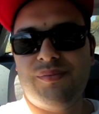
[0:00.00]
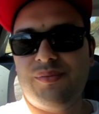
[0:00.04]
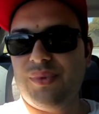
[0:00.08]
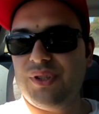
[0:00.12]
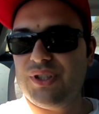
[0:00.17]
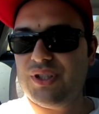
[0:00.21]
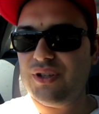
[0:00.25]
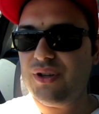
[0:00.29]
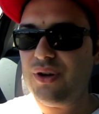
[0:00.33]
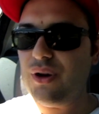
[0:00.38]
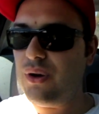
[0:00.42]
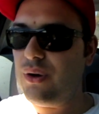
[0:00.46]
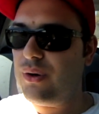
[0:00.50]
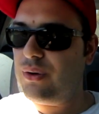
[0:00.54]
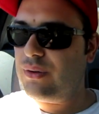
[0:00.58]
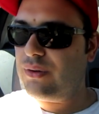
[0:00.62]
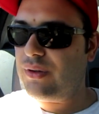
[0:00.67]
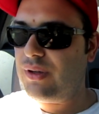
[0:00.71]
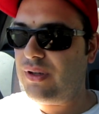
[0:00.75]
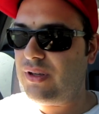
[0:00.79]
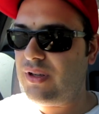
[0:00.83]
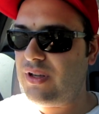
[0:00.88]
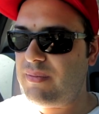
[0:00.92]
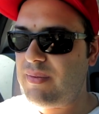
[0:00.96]
what's it
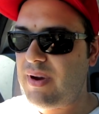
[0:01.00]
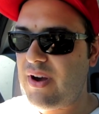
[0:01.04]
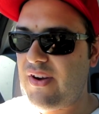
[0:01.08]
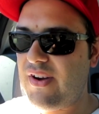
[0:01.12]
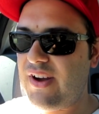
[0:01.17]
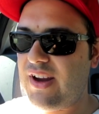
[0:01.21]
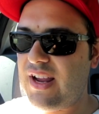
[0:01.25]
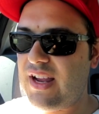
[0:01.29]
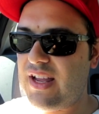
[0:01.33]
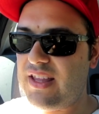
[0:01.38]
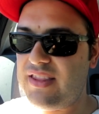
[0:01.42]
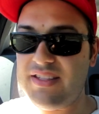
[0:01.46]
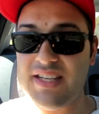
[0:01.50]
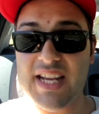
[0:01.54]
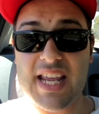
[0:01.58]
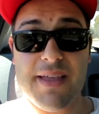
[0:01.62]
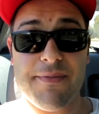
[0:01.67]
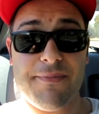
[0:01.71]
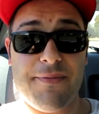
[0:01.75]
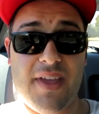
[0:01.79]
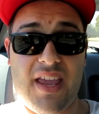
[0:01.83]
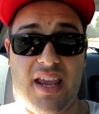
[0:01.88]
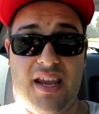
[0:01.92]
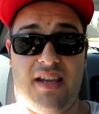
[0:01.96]
called in America? The
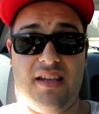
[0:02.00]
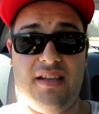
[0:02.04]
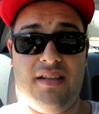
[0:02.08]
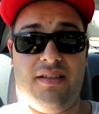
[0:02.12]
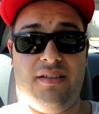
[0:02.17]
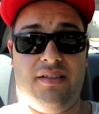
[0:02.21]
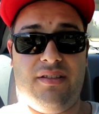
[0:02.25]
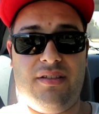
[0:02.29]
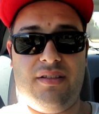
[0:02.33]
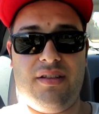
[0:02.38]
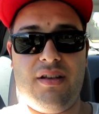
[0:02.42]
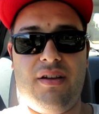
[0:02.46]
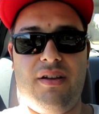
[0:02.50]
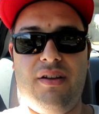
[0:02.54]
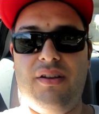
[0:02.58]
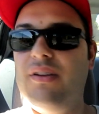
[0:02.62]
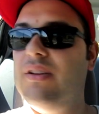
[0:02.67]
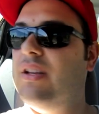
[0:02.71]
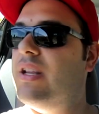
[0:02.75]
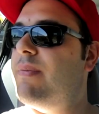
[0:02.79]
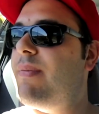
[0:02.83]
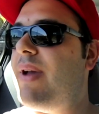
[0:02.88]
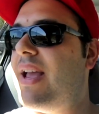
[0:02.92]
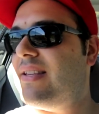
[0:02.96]
DMV. So
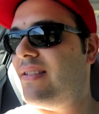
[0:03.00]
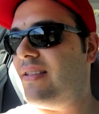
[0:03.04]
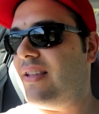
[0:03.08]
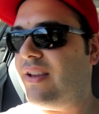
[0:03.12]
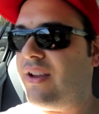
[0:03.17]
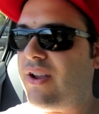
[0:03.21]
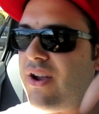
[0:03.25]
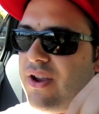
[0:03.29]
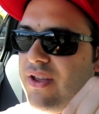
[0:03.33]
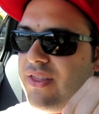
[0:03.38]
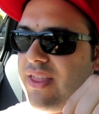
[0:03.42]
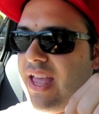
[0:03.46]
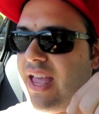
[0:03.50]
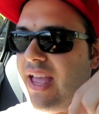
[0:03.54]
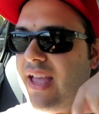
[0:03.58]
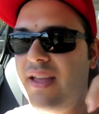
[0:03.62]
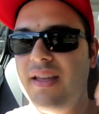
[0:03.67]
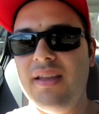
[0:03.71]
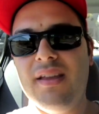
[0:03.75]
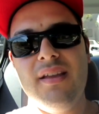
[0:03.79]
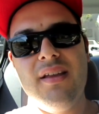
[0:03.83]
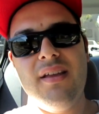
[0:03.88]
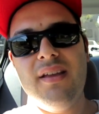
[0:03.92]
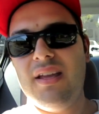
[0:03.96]
you basically go there,
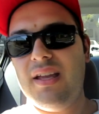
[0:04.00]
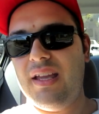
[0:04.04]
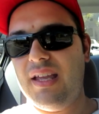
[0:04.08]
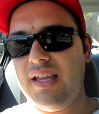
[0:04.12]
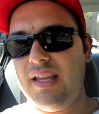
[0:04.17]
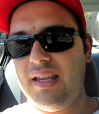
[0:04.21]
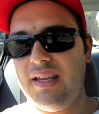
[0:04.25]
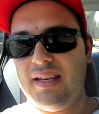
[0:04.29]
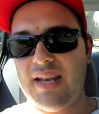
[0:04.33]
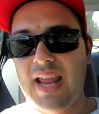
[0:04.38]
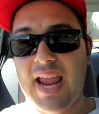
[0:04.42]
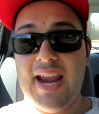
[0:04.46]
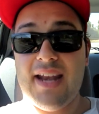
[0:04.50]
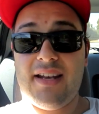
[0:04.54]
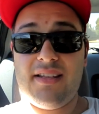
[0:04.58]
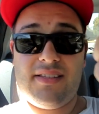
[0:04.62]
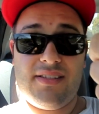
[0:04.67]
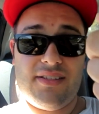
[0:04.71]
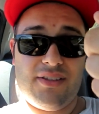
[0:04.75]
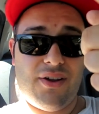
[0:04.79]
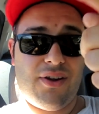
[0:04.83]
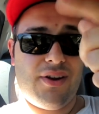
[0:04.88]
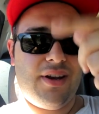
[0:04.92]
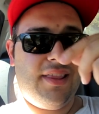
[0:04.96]
and Anus
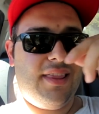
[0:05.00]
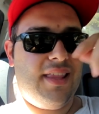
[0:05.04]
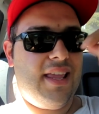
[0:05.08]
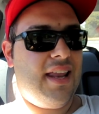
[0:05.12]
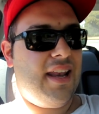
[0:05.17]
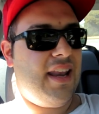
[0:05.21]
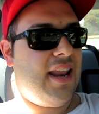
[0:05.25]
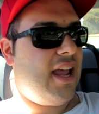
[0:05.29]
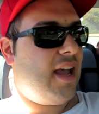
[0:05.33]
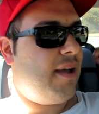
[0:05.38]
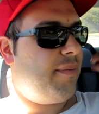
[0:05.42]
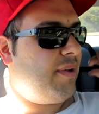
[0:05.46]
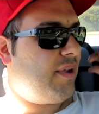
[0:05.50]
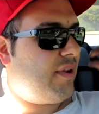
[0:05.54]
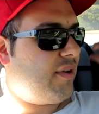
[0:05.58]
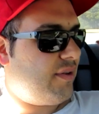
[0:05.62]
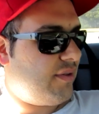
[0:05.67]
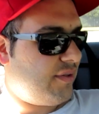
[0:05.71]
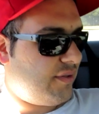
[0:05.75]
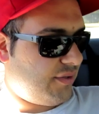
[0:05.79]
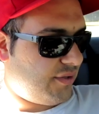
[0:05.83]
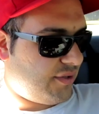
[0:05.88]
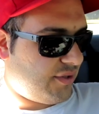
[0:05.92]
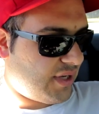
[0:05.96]
has gone in there now
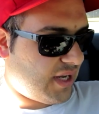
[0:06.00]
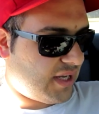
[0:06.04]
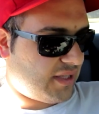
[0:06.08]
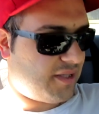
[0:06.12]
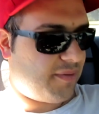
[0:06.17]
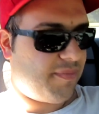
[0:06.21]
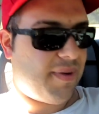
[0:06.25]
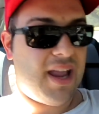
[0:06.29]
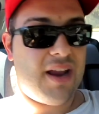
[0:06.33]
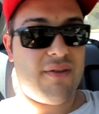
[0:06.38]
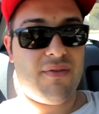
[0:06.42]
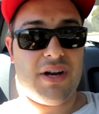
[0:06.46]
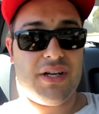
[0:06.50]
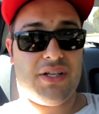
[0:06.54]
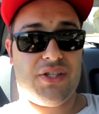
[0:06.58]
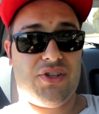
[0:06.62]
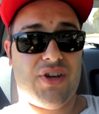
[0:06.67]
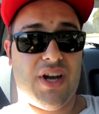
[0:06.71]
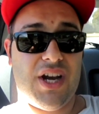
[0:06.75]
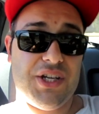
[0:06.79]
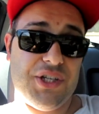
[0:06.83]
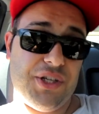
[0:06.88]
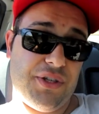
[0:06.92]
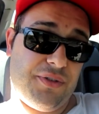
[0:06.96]
because she has to pay
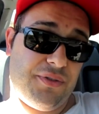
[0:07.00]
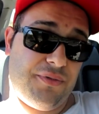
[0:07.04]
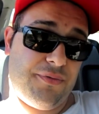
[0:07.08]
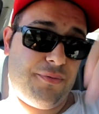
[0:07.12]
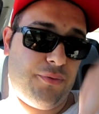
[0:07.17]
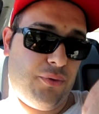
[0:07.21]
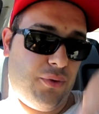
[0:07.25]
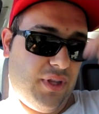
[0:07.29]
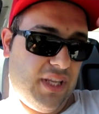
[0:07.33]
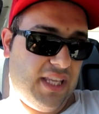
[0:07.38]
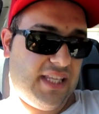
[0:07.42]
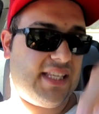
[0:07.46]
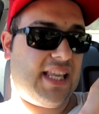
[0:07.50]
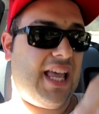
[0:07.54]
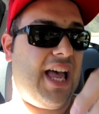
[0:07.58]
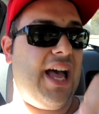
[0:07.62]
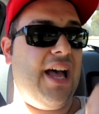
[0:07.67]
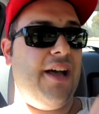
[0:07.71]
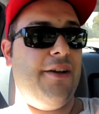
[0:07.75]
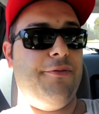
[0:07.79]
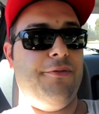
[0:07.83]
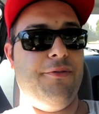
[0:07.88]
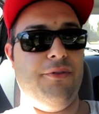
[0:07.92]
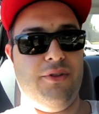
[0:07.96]
registration for this
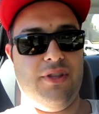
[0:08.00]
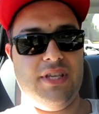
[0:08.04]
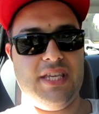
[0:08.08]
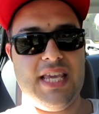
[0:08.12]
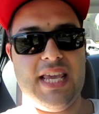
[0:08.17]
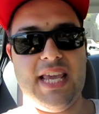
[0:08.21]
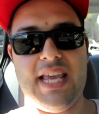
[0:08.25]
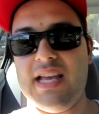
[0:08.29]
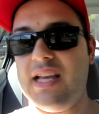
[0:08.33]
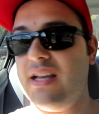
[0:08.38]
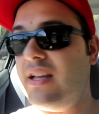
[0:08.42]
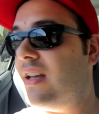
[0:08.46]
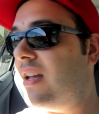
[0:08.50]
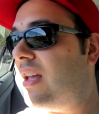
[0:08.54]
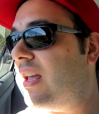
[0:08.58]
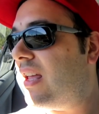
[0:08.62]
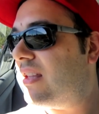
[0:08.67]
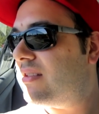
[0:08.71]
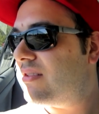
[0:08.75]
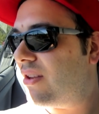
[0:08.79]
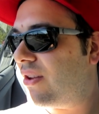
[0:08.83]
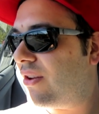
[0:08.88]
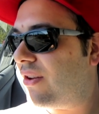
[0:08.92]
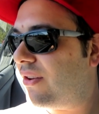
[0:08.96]
car for the year.
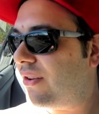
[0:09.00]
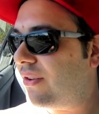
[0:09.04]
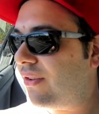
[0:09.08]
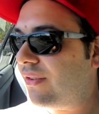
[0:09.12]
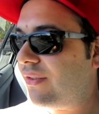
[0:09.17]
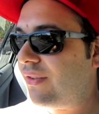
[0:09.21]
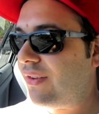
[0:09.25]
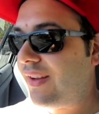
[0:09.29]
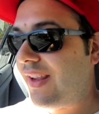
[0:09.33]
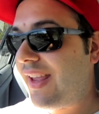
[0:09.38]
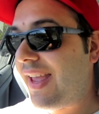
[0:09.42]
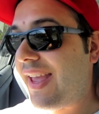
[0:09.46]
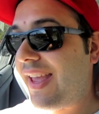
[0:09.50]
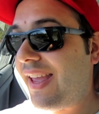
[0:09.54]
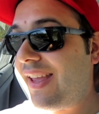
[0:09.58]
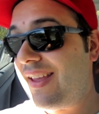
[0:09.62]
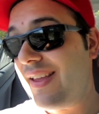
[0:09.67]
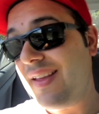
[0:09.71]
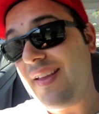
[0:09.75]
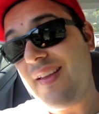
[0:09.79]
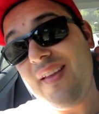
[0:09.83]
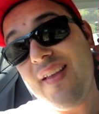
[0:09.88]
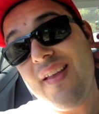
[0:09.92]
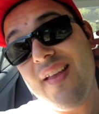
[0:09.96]
So, yeah.
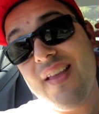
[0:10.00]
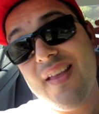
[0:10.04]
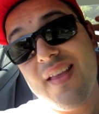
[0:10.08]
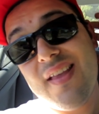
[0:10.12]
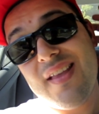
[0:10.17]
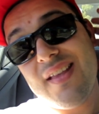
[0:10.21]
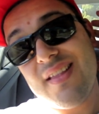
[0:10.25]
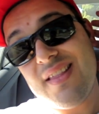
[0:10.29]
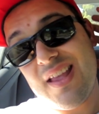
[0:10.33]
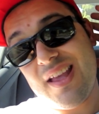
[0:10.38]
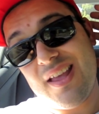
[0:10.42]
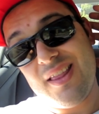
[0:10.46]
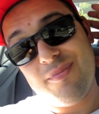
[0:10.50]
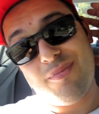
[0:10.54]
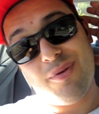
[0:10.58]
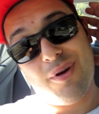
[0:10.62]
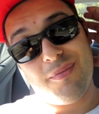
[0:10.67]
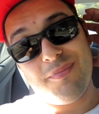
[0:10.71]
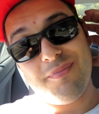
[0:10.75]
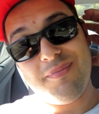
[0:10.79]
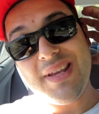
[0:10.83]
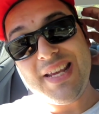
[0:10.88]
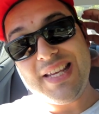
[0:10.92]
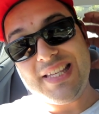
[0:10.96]
Now, the
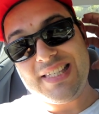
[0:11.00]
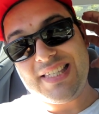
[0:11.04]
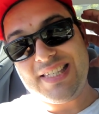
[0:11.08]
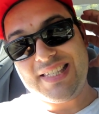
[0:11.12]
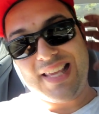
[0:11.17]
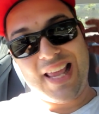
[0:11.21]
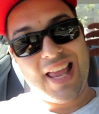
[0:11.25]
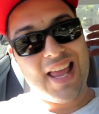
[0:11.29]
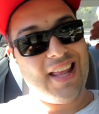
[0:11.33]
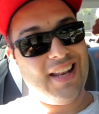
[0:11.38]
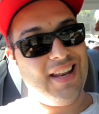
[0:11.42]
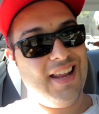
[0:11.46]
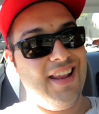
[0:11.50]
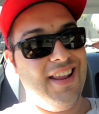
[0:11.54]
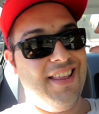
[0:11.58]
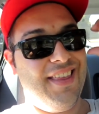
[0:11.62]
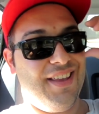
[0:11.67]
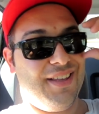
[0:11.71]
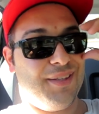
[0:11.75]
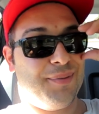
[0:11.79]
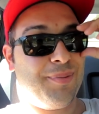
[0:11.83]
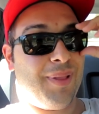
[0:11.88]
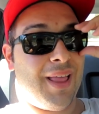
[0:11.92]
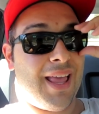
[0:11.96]
problem is that
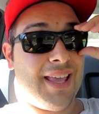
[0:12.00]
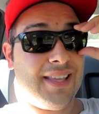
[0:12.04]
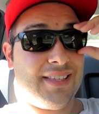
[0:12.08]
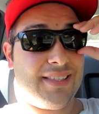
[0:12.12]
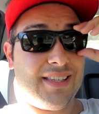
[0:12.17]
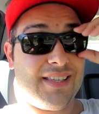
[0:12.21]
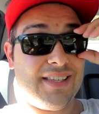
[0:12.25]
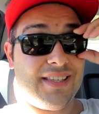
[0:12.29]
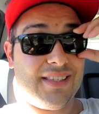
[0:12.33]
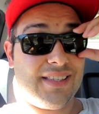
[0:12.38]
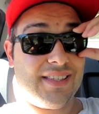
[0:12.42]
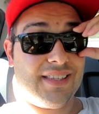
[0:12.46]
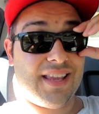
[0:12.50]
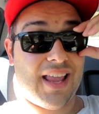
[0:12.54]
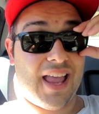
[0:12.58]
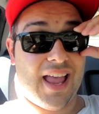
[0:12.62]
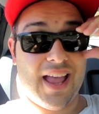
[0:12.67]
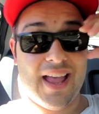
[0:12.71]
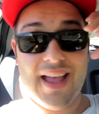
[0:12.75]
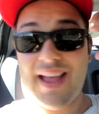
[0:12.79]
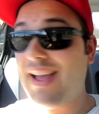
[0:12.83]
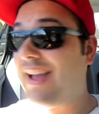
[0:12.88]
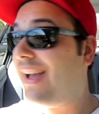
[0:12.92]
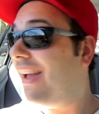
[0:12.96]
these places
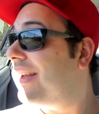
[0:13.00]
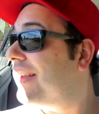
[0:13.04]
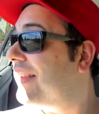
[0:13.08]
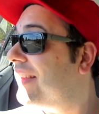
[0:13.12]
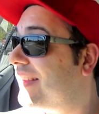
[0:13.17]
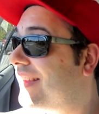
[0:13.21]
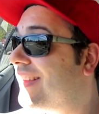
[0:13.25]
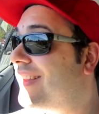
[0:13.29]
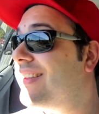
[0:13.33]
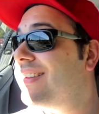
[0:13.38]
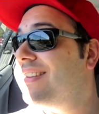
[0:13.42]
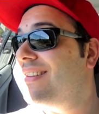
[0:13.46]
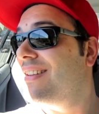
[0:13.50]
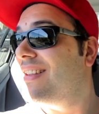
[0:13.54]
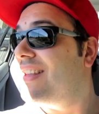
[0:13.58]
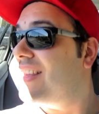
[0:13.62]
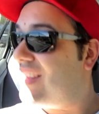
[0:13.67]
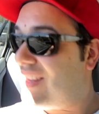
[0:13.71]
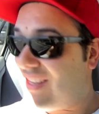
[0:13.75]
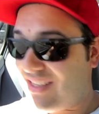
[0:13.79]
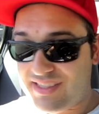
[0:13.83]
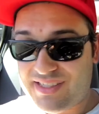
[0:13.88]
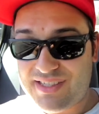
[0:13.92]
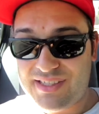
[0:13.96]

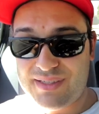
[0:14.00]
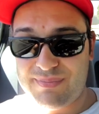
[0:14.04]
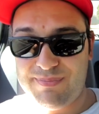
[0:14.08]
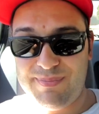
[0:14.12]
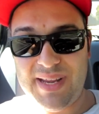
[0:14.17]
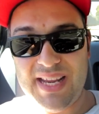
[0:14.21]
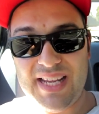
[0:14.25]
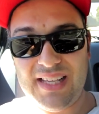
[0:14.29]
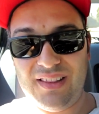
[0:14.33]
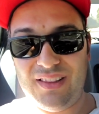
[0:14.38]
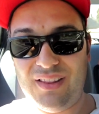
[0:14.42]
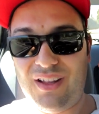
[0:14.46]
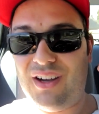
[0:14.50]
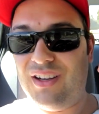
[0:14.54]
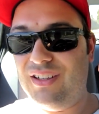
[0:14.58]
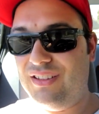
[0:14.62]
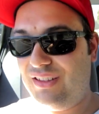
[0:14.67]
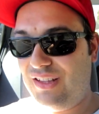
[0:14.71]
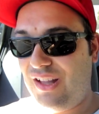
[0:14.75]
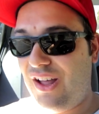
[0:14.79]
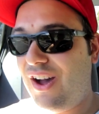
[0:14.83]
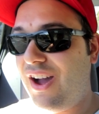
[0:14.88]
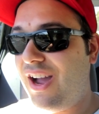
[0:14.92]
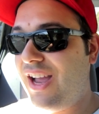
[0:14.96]
are just big
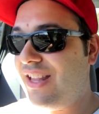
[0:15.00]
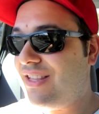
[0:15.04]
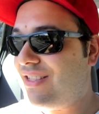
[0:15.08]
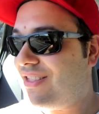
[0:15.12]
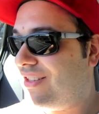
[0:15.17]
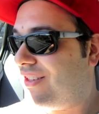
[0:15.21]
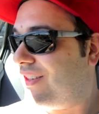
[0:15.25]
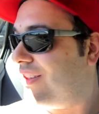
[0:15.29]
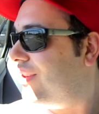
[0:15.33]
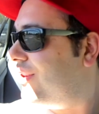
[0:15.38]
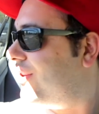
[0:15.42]
long lines and